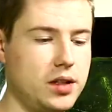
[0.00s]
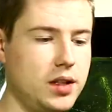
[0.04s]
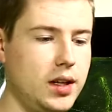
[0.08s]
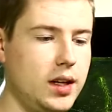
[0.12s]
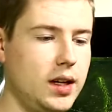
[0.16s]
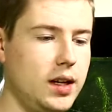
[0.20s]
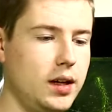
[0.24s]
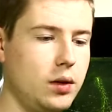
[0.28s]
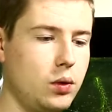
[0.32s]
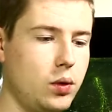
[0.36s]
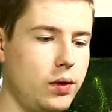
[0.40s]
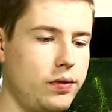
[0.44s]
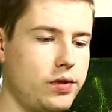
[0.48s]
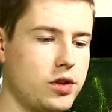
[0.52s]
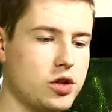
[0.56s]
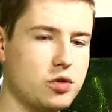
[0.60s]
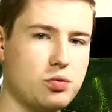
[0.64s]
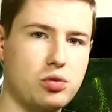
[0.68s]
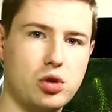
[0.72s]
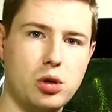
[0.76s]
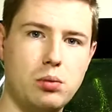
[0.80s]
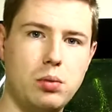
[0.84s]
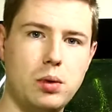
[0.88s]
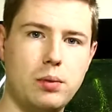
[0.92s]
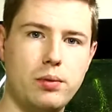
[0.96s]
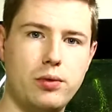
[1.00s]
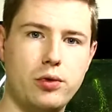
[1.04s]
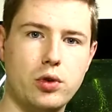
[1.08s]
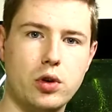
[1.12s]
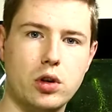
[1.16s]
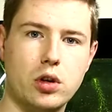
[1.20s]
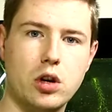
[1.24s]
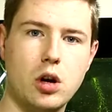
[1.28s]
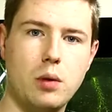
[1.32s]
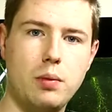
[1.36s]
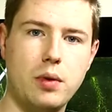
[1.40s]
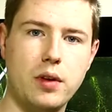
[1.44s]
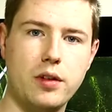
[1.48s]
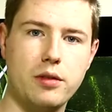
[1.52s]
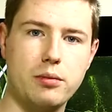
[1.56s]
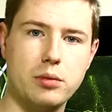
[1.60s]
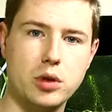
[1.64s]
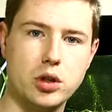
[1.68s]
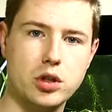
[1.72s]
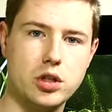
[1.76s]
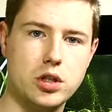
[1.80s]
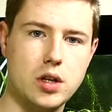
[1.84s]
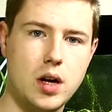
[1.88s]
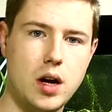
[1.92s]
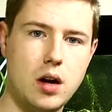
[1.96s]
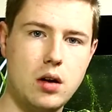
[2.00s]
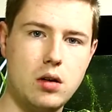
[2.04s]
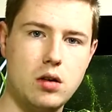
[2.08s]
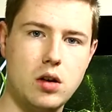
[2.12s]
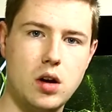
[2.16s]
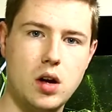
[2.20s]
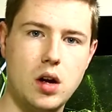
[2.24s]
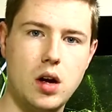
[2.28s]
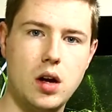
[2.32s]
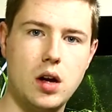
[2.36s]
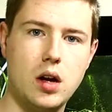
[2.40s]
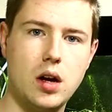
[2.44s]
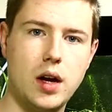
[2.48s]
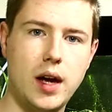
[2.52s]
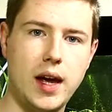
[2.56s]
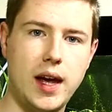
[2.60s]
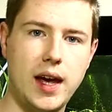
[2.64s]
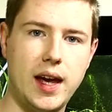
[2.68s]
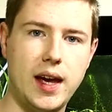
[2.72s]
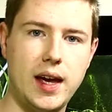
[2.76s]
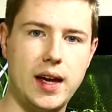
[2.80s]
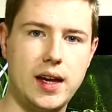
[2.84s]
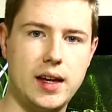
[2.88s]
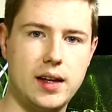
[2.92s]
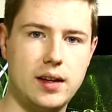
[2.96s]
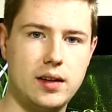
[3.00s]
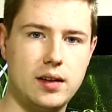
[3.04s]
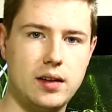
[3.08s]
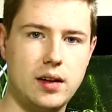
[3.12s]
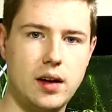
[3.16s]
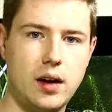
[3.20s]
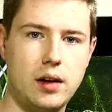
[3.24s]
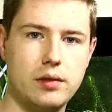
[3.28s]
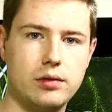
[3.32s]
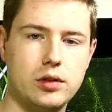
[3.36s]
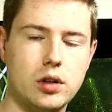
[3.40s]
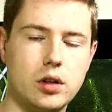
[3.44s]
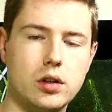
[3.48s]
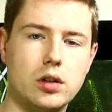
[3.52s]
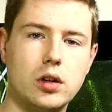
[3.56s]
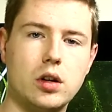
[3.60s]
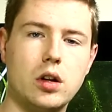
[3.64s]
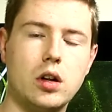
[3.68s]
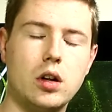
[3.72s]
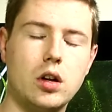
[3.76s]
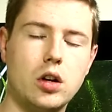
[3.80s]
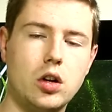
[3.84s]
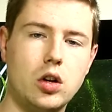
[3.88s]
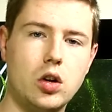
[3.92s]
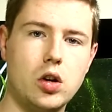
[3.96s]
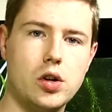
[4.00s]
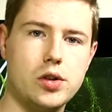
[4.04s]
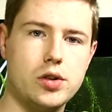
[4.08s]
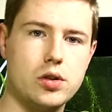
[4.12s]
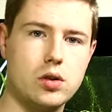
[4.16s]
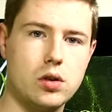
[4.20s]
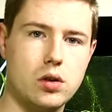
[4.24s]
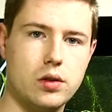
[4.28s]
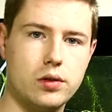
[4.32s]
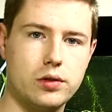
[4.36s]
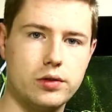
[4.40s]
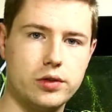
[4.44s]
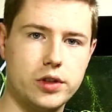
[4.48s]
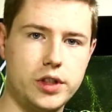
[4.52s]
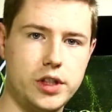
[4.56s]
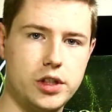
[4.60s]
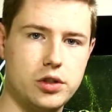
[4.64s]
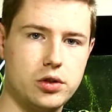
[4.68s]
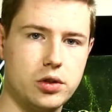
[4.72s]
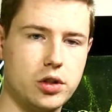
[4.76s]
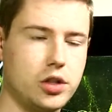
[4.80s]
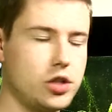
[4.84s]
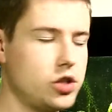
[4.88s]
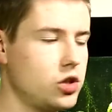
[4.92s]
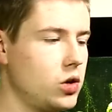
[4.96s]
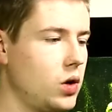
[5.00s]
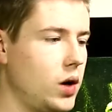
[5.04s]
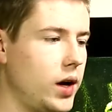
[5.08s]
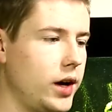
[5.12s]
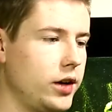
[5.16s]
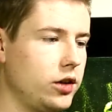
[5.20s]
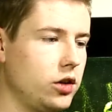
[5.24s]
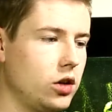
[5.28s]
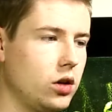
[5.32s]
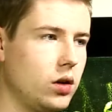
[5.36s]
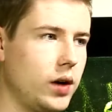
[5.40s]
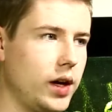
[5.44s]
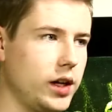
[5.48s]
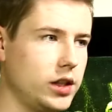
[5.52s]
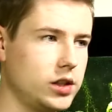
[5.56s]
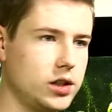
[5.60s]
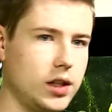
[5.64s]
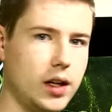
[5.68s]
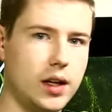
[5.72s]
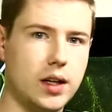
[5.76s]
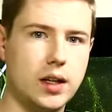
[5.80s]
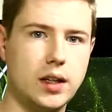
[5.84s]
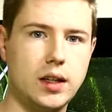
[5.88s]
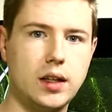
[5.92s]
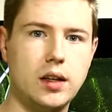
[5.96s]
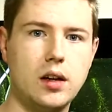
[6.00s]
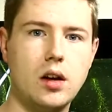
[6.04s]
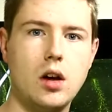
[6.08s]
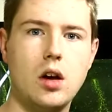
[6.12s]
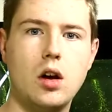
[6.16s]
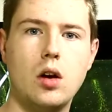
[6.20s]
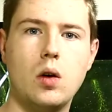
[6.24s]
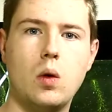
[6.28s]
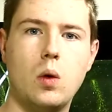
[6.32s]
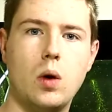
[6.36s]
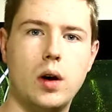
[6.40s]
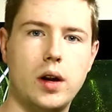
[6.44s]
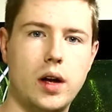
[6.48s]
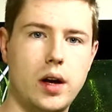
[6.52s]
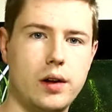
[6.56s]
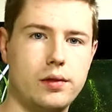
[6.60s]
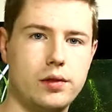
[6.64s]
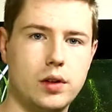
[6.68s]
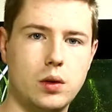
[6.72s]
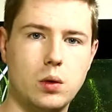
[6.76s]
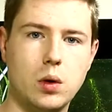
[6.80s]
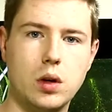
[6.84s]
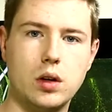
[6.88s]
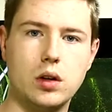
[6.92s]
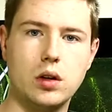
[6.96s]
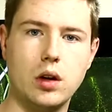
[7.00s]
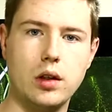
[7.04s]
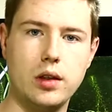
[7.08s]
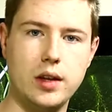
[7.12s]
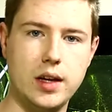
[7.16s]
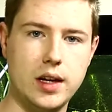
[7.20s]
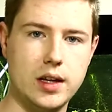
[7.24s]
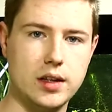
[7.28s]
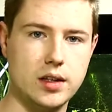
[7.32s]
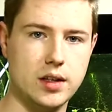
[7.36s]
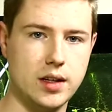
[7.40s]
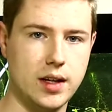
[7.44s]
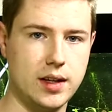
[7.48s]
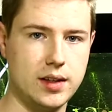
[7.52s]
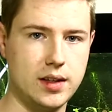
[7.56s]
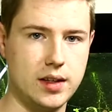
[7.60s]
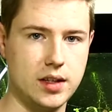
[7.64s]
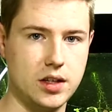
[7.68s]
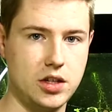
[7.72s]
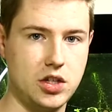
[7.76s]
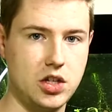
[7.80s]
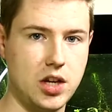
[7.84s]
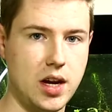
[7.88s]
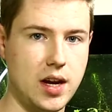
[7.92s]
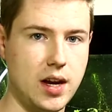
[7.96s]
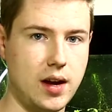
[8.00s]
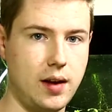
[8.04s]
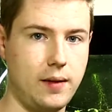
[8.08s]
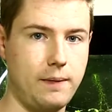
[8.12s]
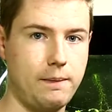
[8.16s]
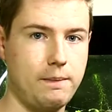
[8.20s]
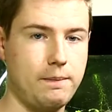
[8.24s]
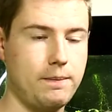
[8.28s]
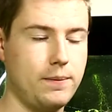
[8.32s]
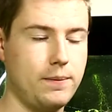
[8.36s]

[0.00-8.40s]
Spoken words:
dealing with this problem for a couple of months now, and I've done a lot of research, so I know exactly what everyone on the internet is saying.